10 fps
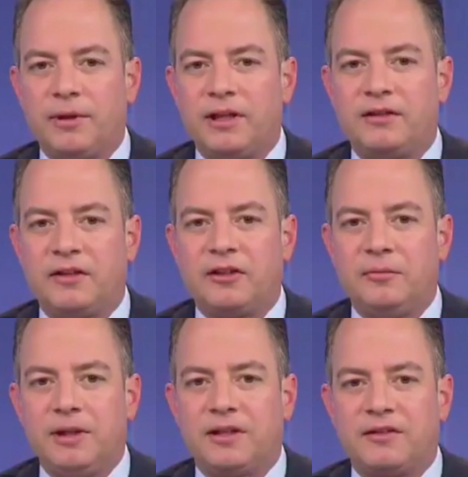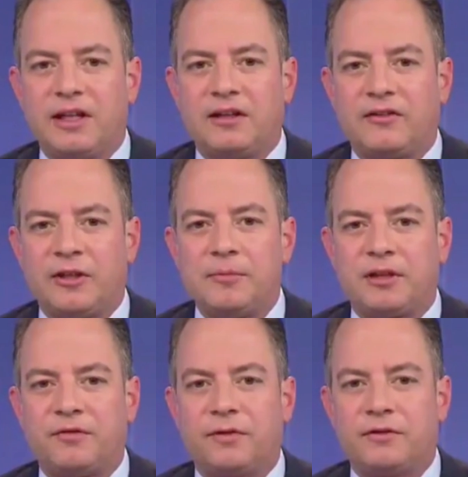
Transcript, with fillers: but it doesn't mean it's not a subject for